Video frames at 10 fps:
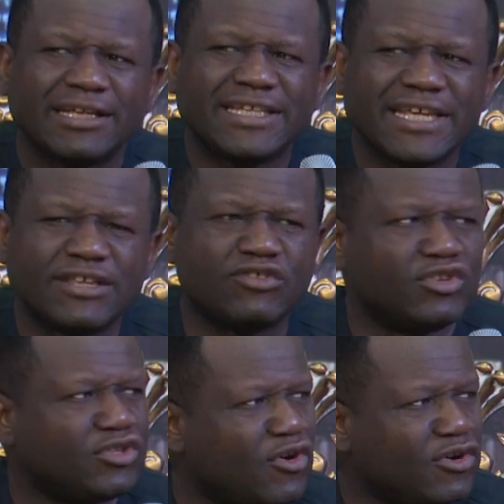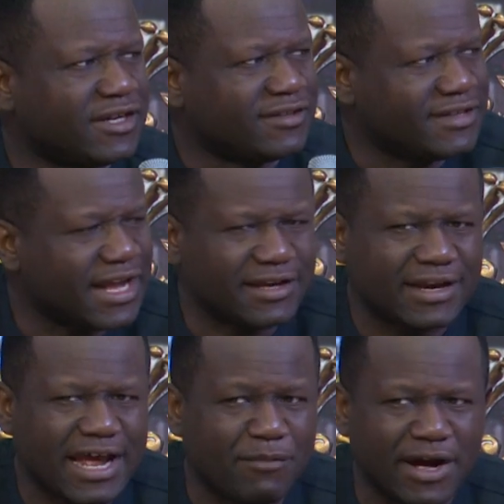things you need to understand
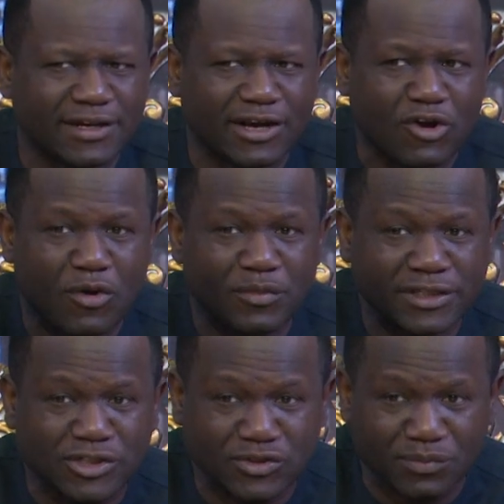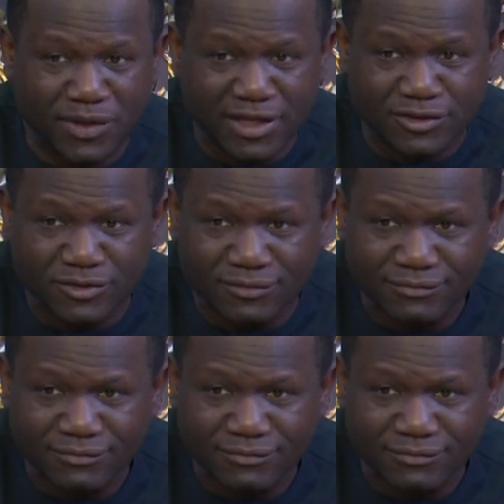about the coming tribulation.